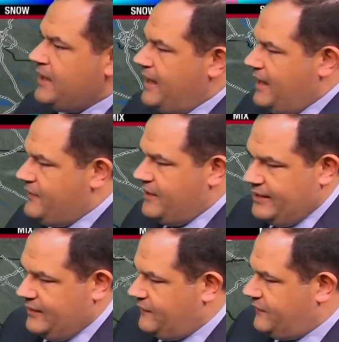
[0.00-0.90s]
And then
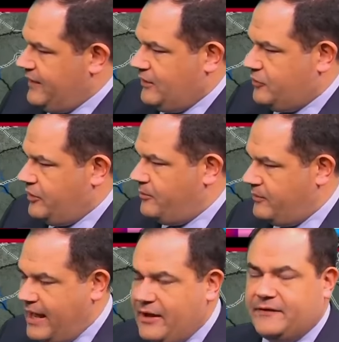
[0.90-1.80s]
again, staying clear
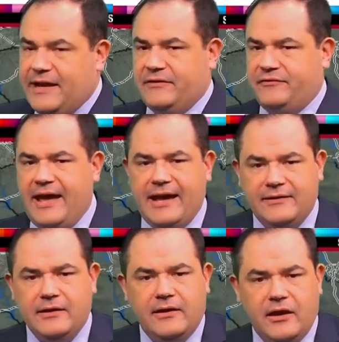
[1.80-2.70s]
outside of that
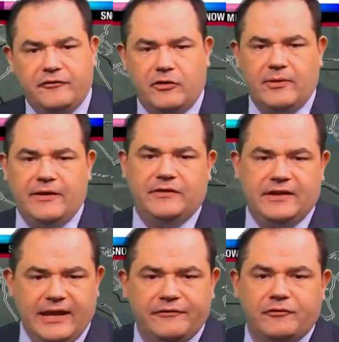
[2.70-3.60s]
for the rest of the
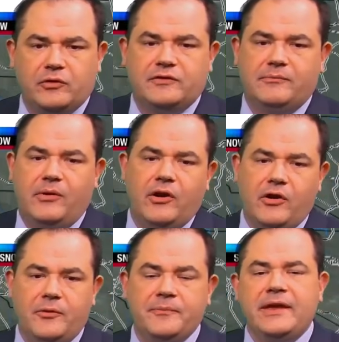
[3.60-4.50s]
day for
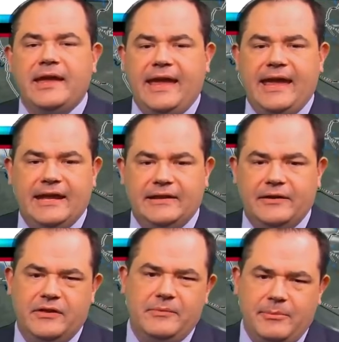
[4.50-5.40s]
tomorrow. And
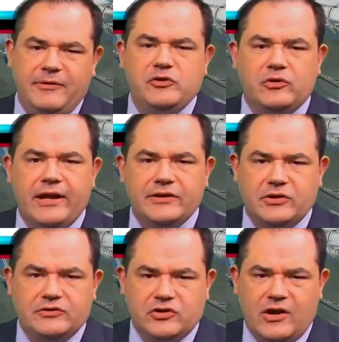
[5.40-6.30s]
then maybe a few clouds
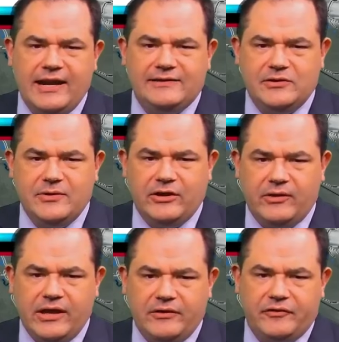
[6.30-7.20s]
start trying to enter
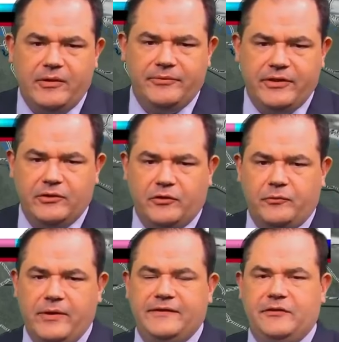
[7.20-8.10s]
in from the
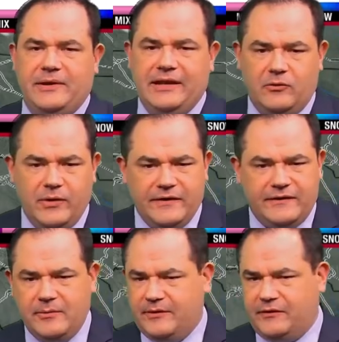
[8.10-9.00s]
northwest as we get into
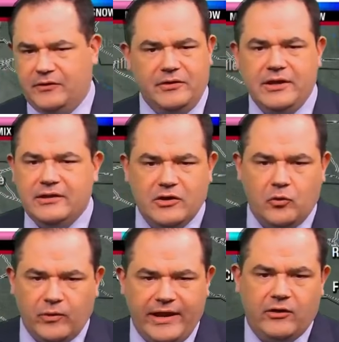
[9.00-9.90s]
Wednesday, but still no
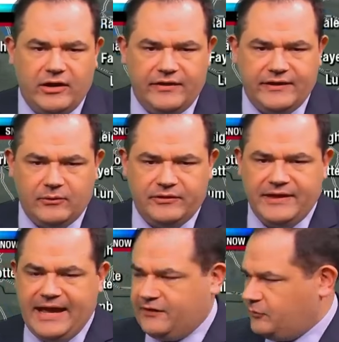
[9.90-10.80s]
rain or anything with
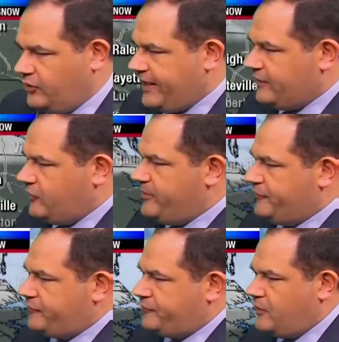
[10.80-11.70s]
that. As we look out a little bit
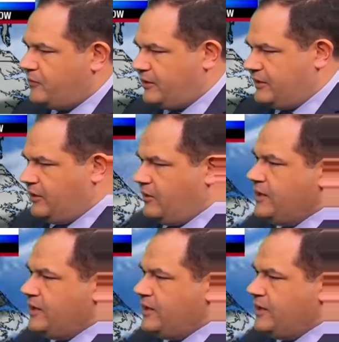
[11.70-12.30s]
further here